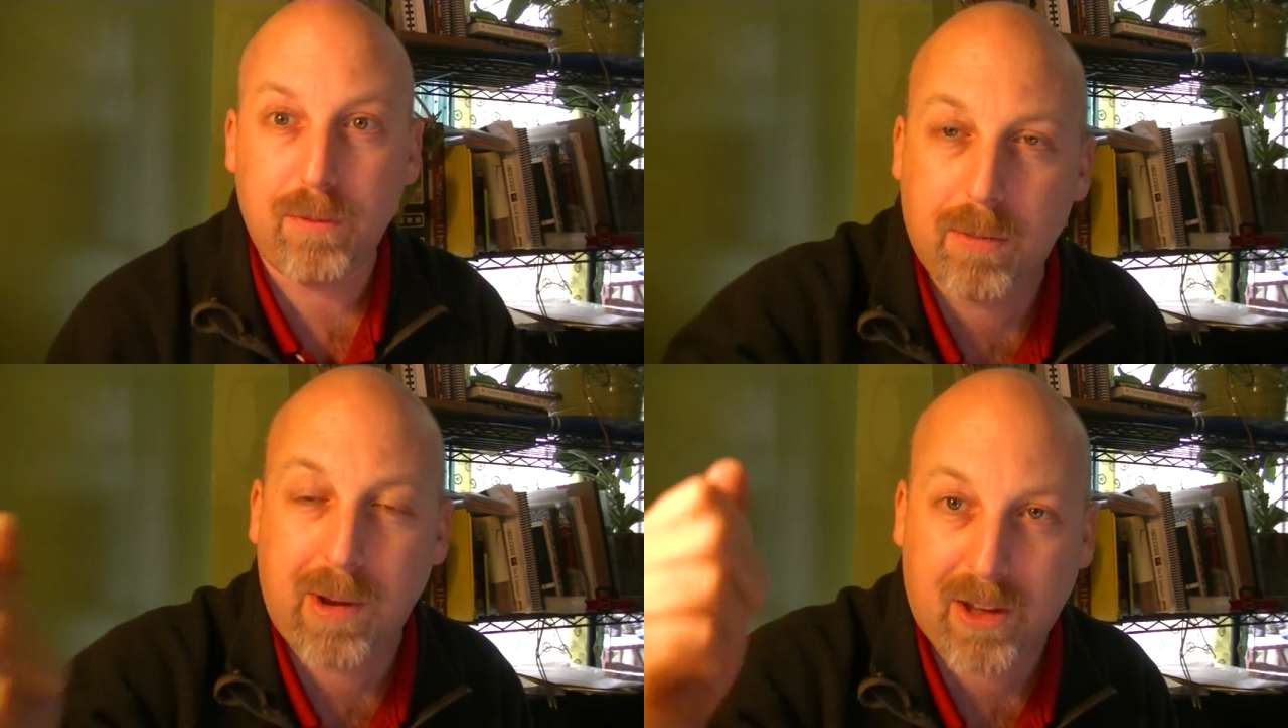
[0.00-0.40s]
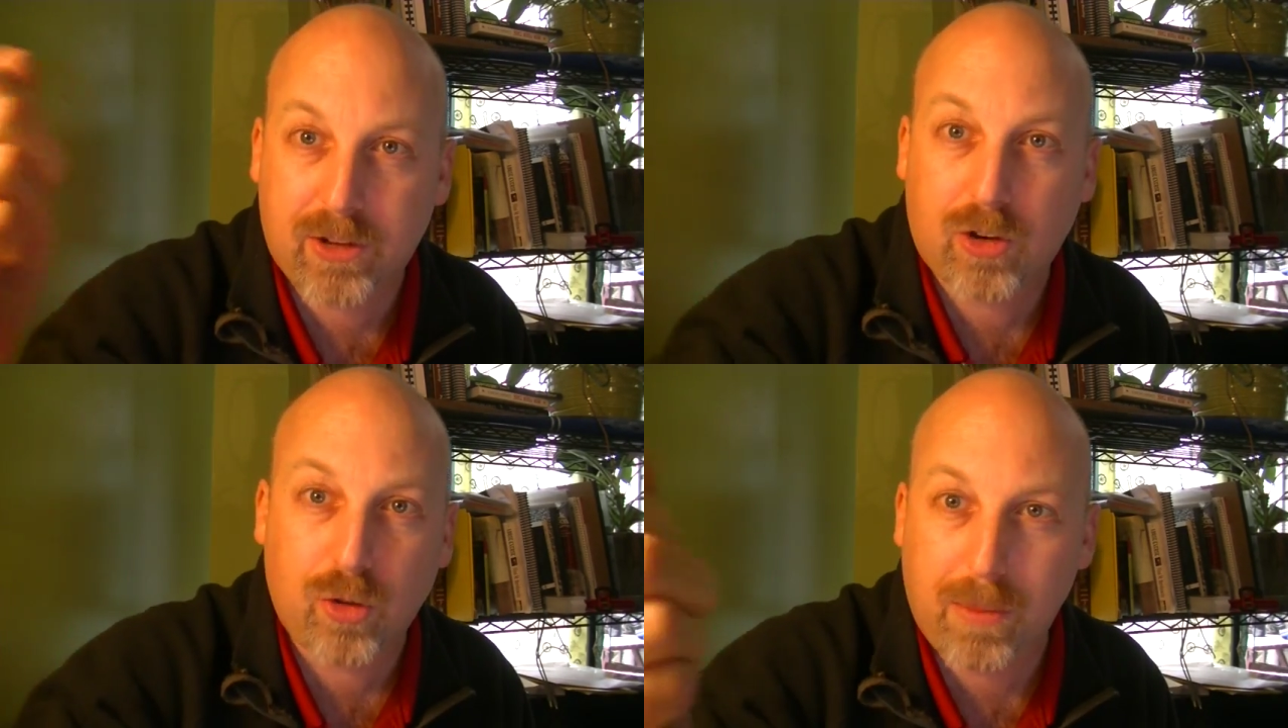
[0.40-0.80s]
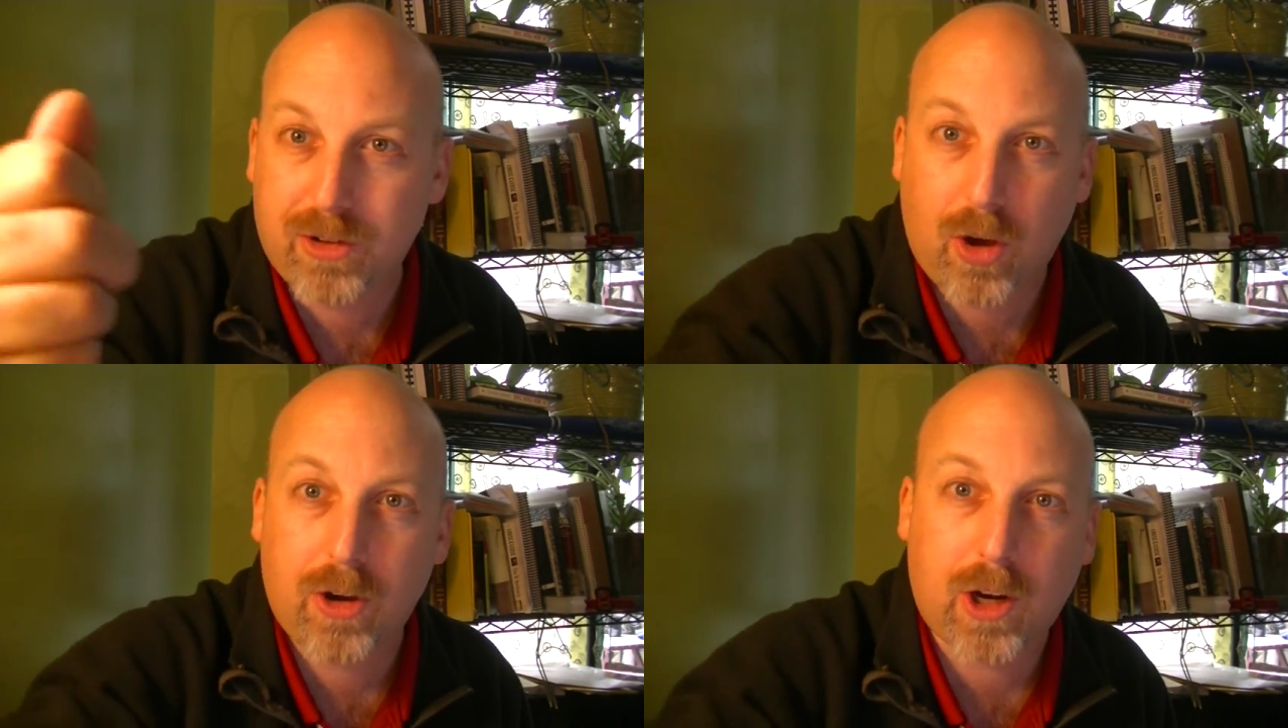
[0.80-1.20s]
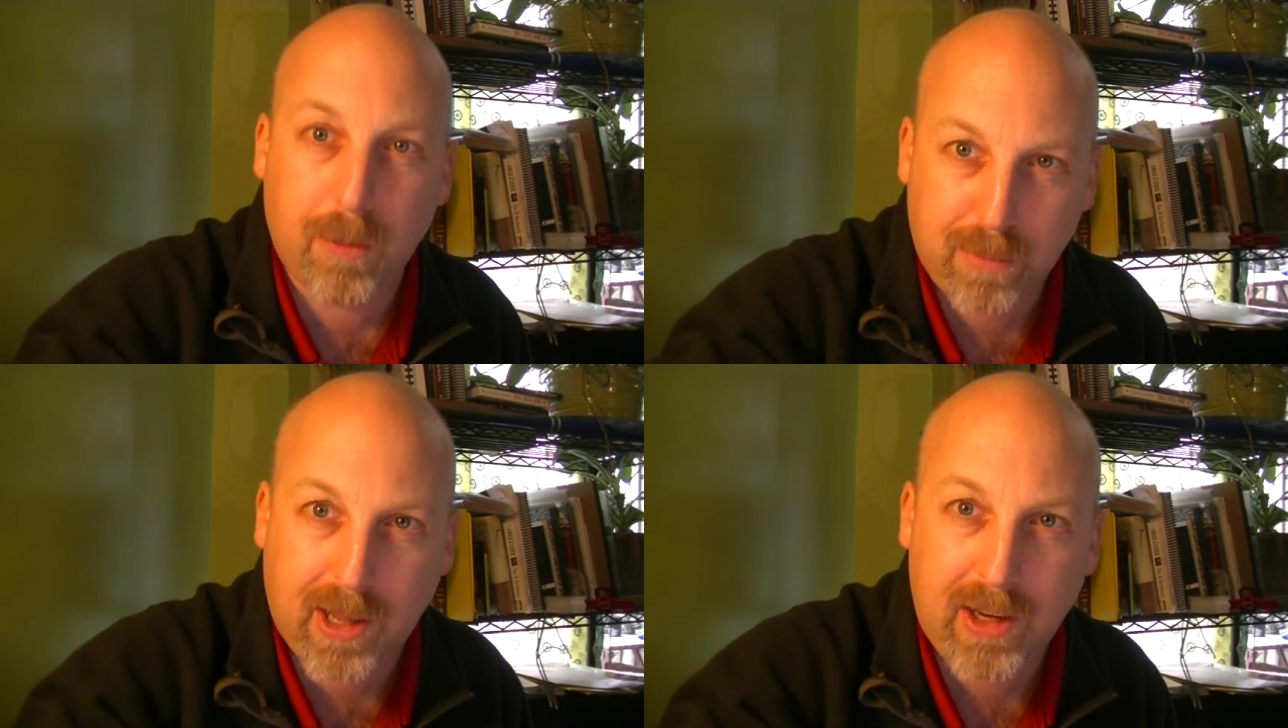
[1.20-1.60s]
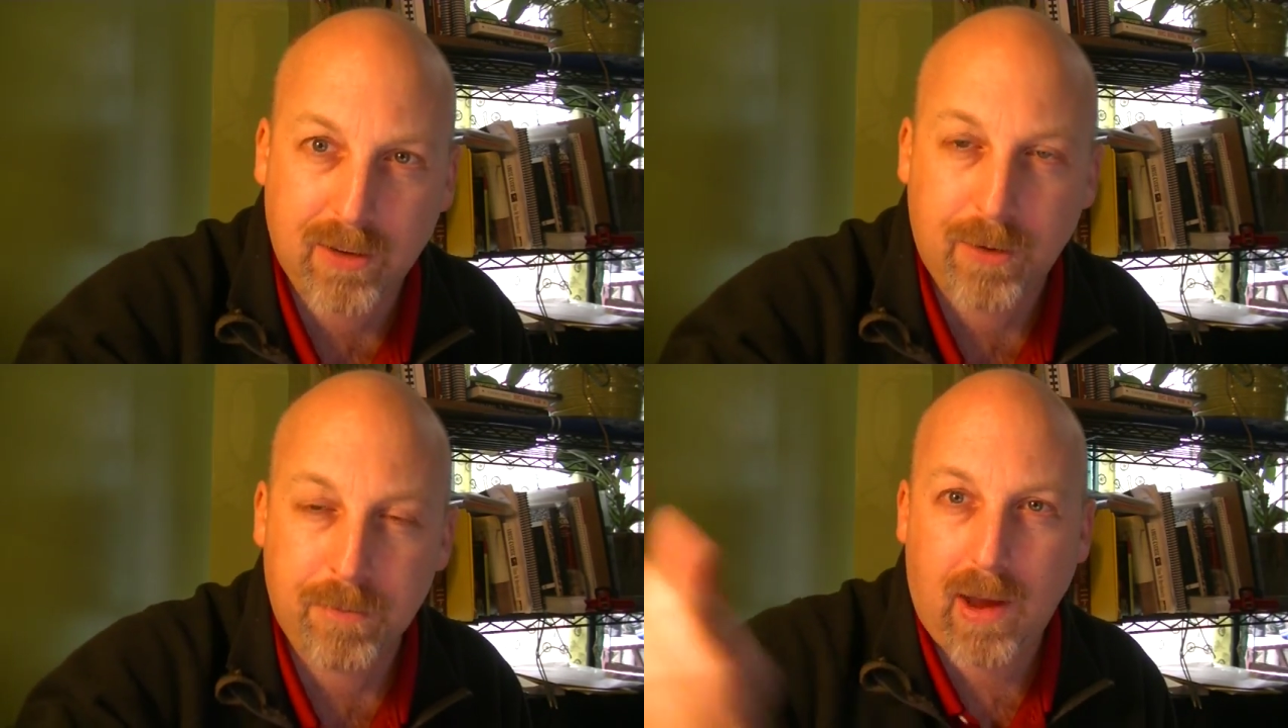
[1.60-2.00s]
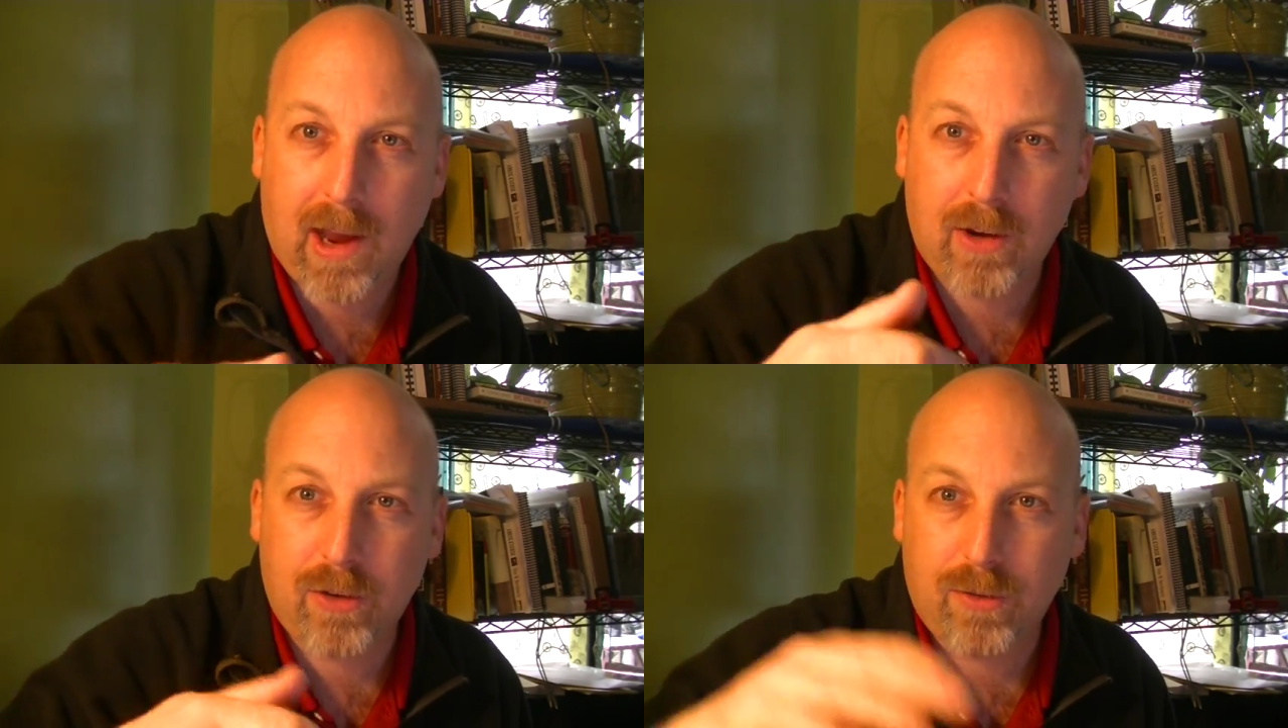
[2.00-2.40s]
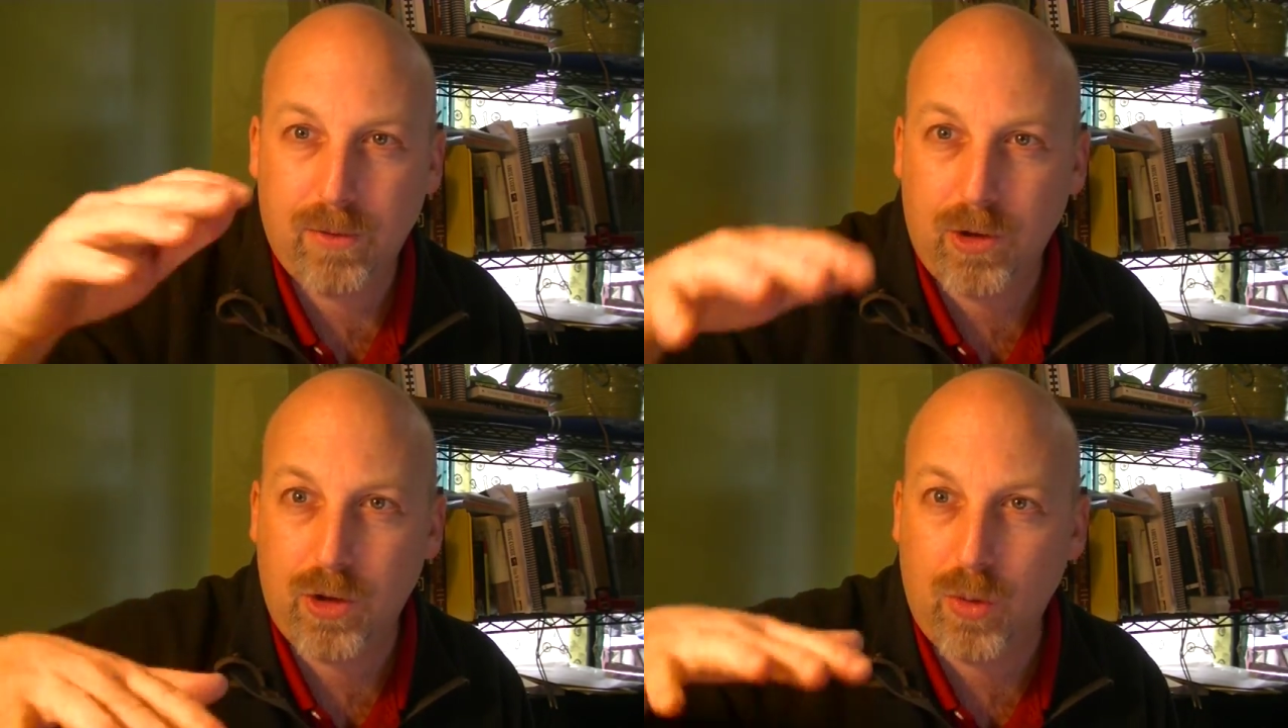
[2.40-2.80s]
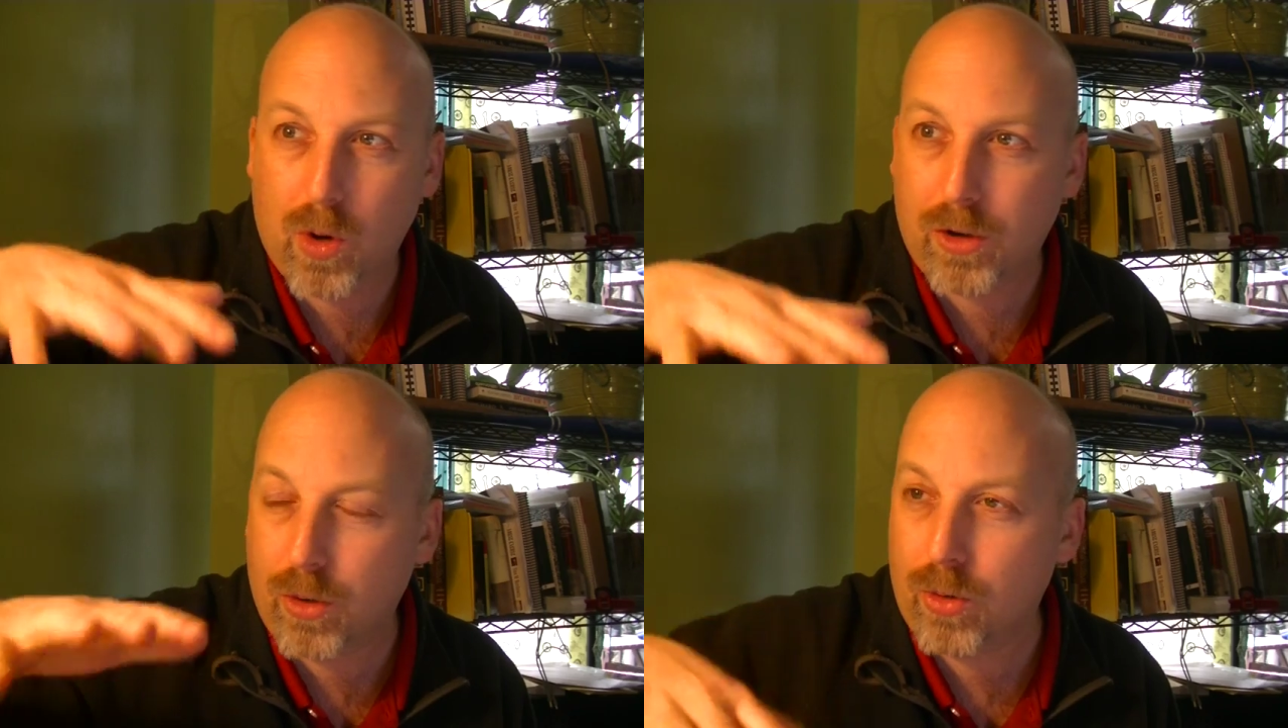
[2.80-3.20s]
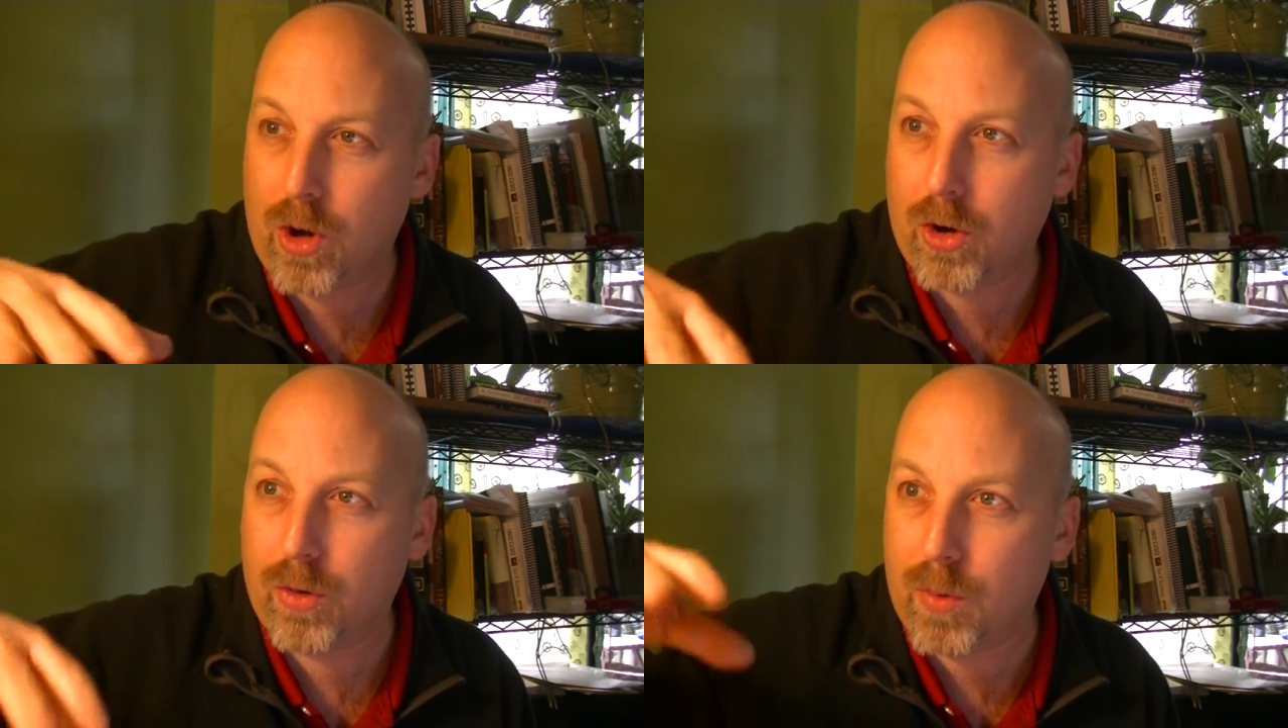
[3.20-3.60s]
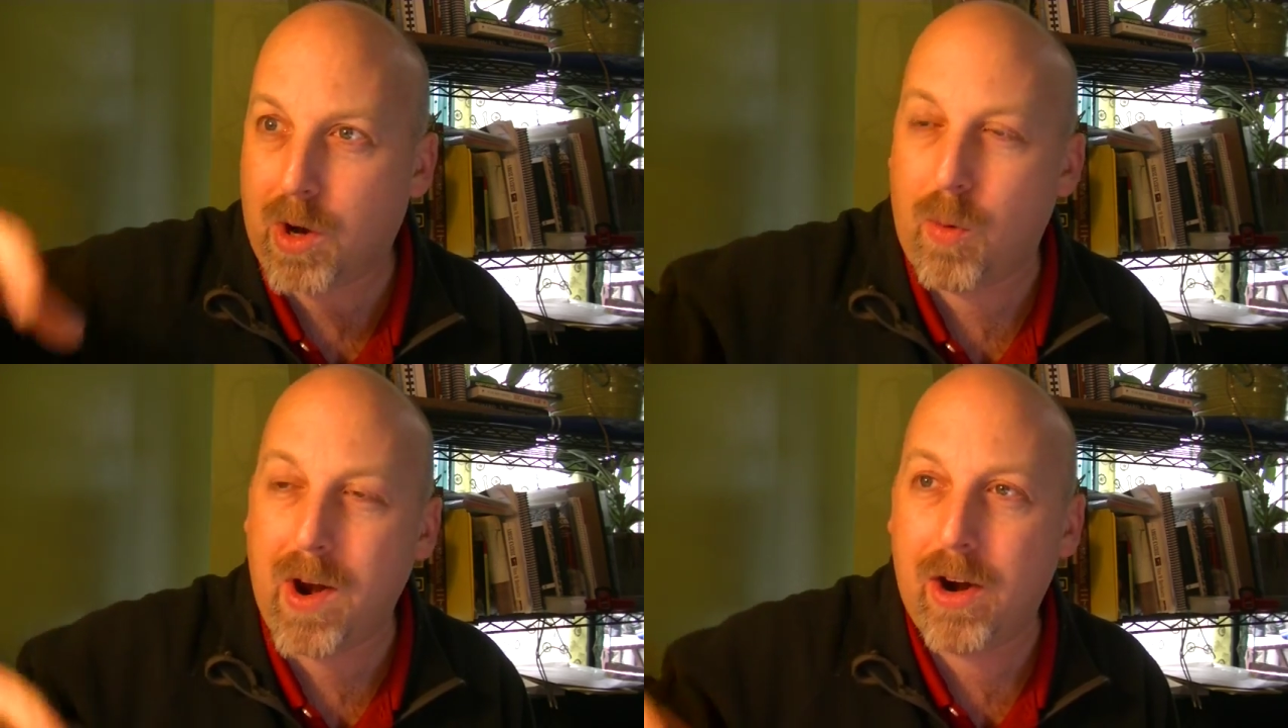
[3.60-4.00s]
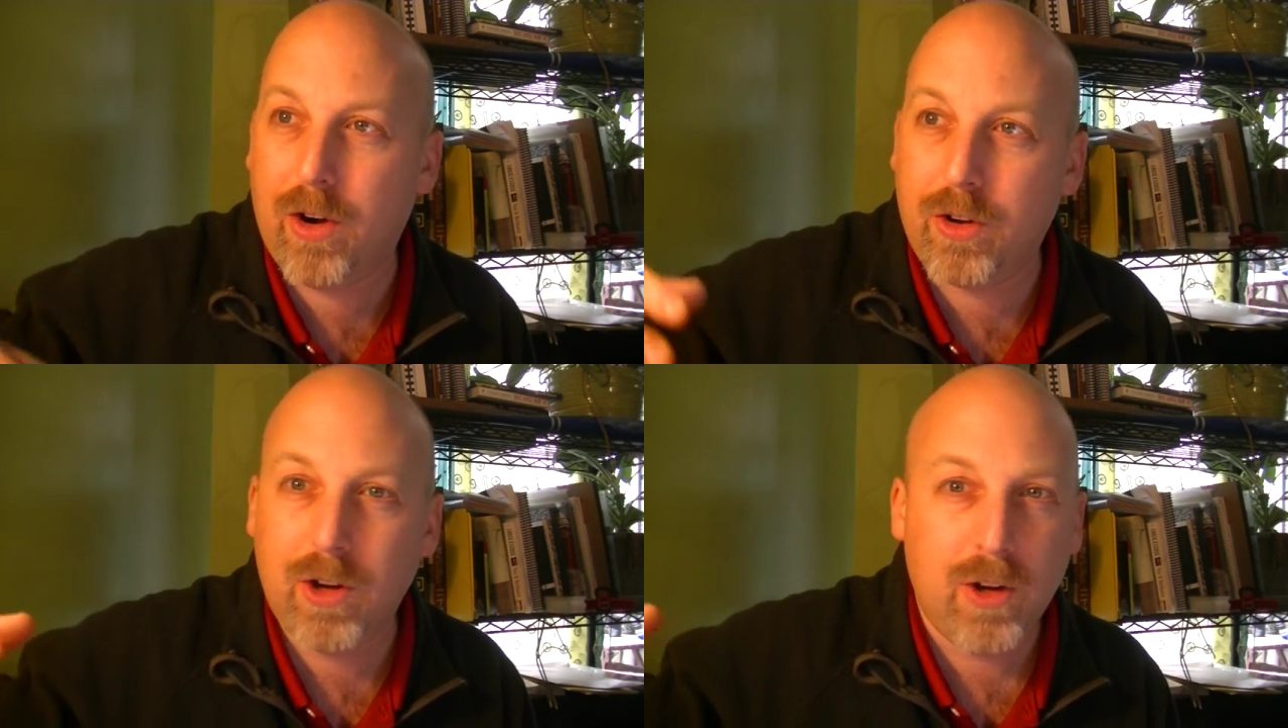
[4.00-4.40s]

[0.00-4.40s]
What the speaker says: Make a sexual misconduct complaint, and you are no longer required